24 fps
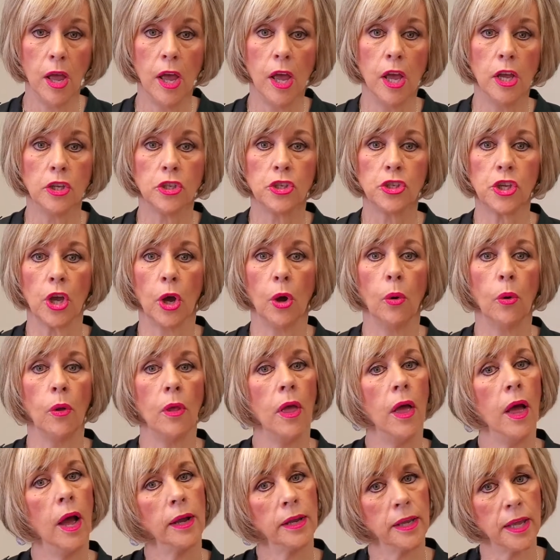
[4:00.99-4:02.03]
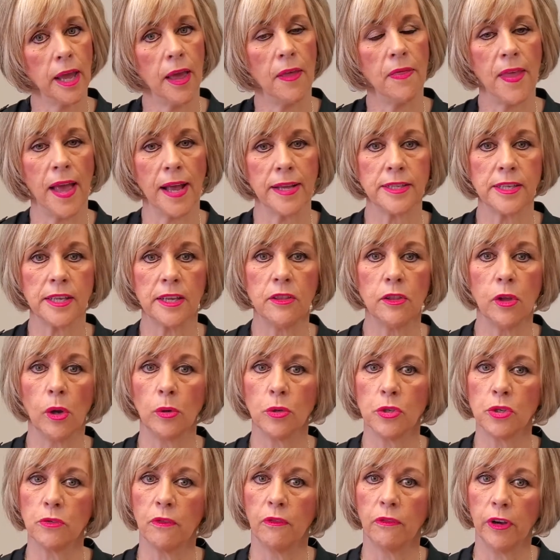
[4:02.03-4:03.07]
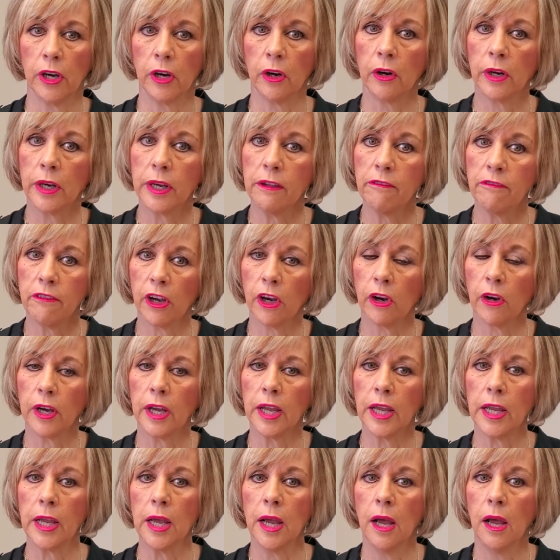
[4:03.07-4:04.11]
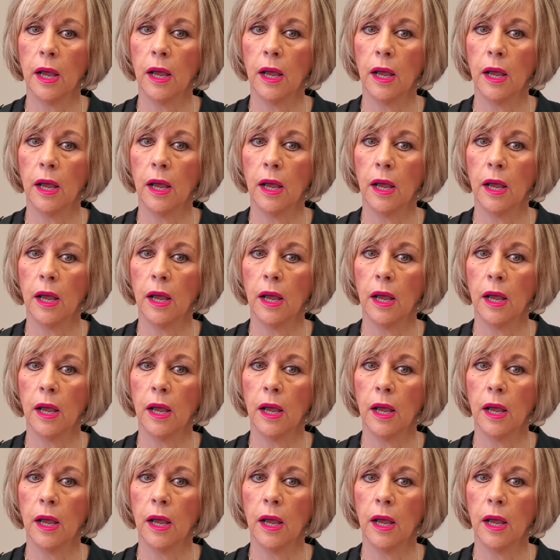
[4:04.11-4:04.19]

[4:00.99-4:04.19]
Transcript: So again, that's in those very, very